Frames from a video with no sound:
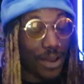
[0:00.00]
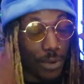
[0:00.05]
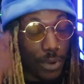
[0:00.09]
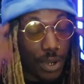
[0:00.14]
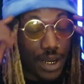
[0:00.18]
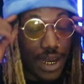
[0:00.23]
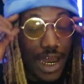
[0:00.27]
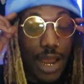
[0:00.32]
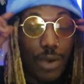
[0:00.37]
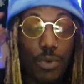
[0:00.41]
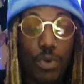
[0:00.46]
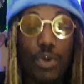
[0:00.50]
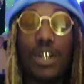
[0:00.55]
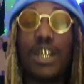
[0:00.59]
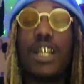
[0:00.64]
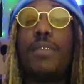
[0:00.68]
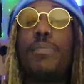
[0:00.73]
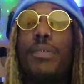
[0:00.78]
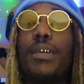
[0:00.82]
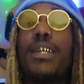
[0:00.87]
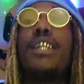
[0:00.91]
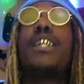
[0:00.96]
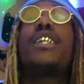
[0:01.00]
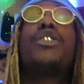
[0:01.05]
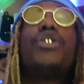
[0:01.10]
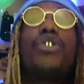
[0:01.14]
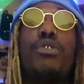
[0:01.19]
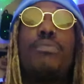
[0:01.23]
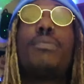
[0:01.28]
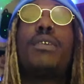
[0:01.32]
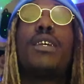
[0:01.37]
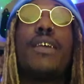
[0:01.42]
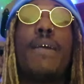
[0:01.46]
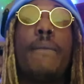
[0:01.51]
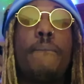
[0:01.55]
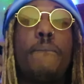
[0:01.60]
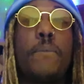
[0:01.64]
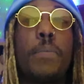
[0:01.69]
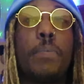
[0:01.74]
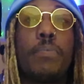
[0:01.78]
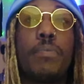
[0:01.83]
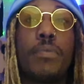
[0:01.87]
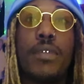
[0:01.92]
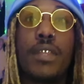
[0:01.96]
Oh, and not rolling up an instrument.
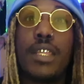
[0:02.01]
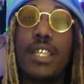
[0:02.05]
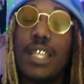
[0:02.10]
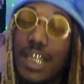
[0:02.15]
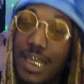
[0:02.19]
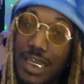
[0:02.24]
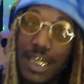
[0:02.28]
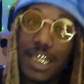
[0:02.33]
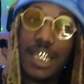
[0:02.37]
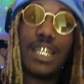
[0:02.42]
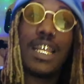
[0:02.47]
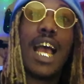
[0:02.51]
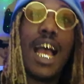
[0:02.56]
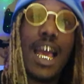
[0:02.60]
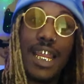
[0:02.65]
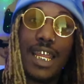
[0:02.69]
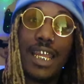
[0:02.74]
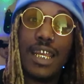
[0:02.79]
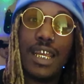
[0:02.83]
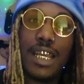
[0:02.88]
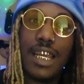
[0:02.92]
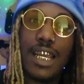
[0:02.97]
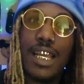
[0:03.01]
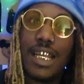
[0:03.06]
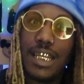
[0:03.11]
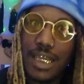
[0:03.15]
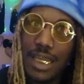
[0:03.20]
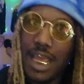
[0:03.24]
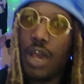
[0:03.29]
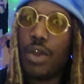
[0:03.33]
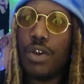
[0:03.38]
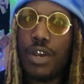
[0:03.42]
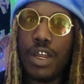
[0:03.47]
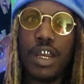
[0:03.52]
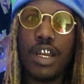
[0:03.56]
This Zaddy is louder